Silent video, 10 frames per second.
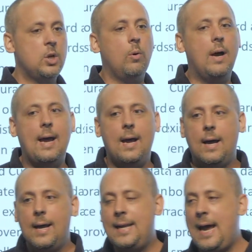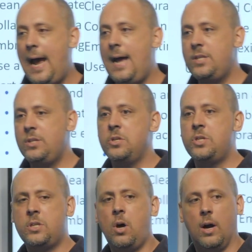So it has to
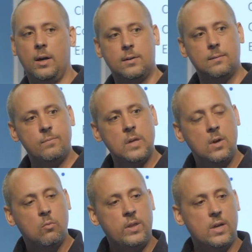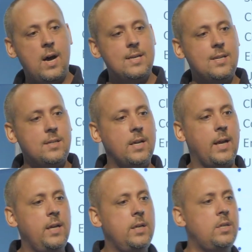start with us as
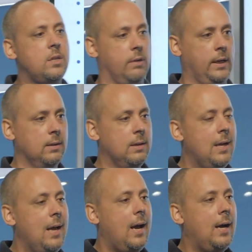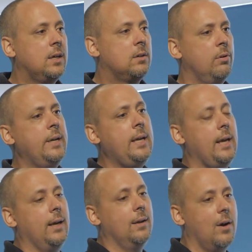an industry
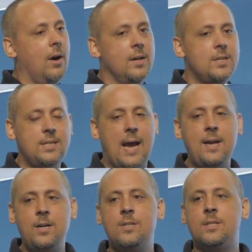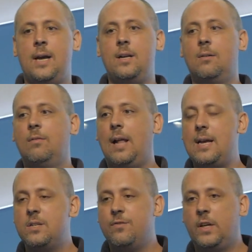agreeing on a standard set of
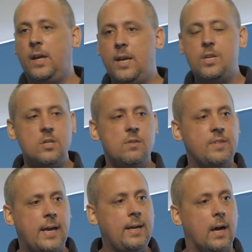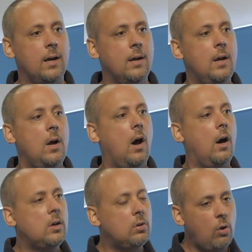classification of data
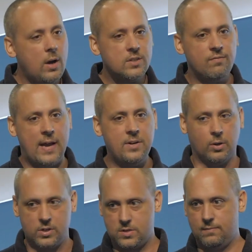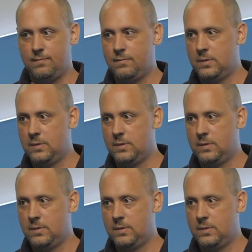across vendors